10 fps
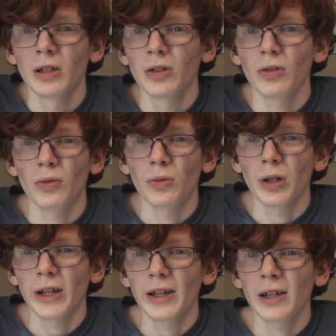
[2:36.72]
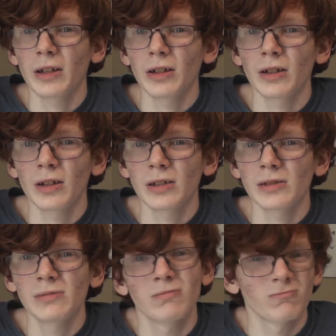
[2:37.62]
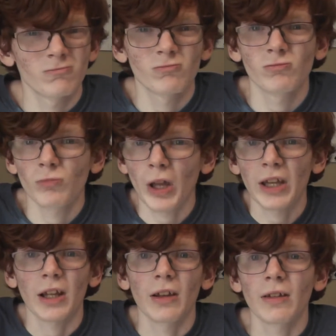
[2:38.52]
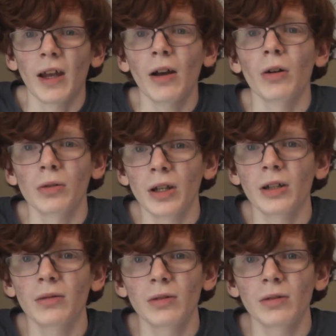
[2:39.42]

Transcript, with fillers: to like uh, like it is now. Like,